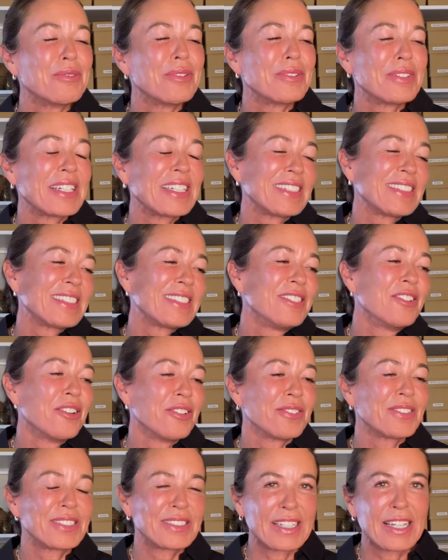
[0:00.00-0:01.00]
it's not
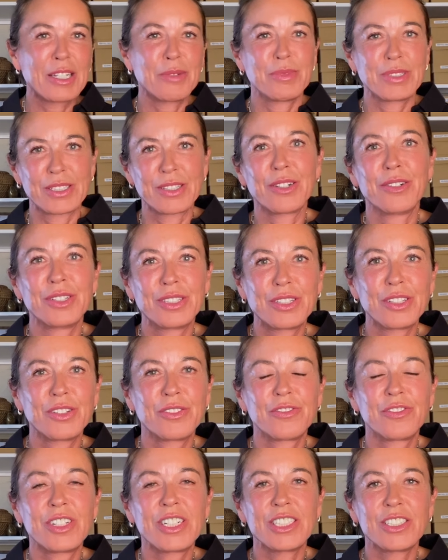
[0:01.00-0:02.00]
the same as going to the
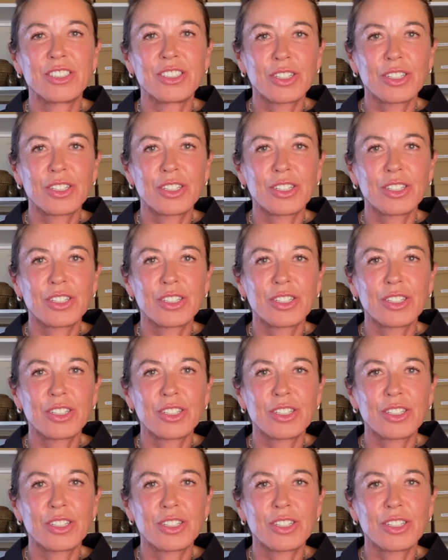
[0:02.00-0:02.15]
fridge.